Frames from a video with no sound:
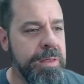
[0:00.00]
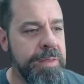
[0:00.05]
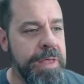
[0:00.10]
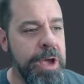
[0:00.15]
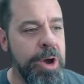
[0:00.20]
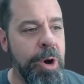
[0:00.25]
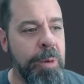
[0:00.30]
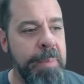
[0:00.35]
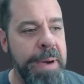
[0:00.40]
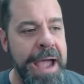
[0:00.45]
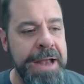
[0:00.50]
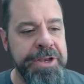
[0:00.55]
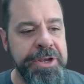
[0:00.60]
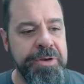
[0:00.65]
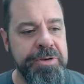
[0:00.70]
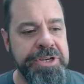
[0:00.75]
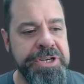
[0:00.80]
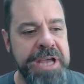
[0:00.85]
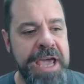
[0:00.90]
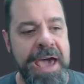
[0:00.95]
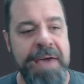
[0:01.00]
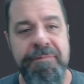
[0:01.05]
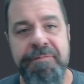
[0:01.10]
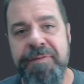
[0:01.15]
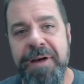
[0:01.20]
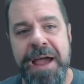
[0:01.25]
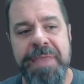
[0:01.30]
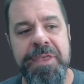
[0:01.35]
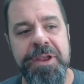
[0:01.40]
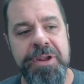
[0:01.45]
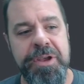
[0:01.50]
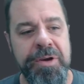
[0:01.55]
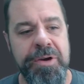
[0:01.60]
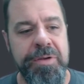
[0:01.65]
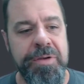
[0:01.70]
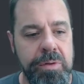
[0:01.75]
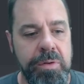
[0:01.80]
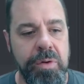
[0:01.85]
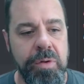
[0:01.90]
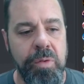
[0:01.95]
Then go back to your chat, find the
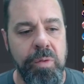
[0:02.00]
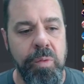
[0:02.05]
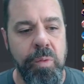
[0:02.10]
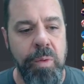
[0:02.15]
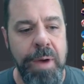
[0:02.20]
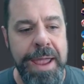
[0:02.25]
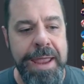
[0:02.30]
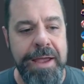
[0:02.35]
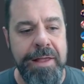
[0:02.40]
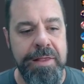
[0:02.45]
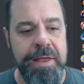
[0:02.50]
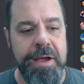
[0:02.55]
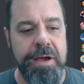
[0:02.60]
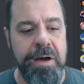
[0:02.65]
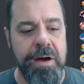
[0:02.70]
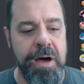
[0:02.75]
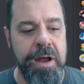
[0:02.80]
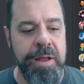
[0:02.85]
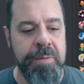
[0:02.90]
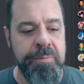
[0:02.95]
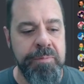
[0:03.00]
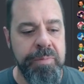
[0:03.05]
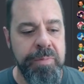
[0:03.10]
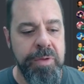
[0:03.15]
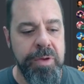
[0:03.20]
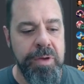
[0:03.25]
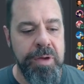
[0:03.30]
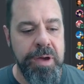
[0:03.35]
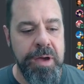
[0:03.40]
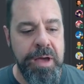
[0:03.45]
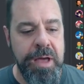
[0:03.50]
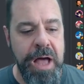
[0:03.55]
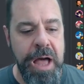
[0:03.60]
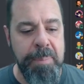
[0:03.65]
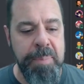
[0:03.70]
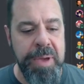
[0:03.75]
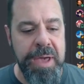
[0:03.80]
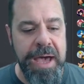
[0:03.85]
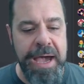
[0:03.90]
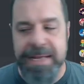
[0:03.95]
dude, right click on him,
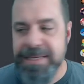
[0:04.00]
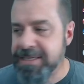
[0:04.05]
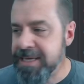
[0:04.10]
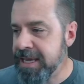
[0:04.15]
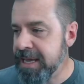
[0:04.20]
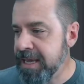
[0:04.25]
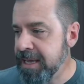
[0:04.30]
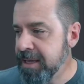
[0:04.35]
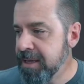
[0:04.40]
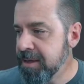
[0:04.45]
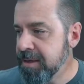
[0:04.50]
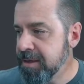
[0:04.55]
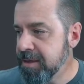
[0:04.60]
copy ID,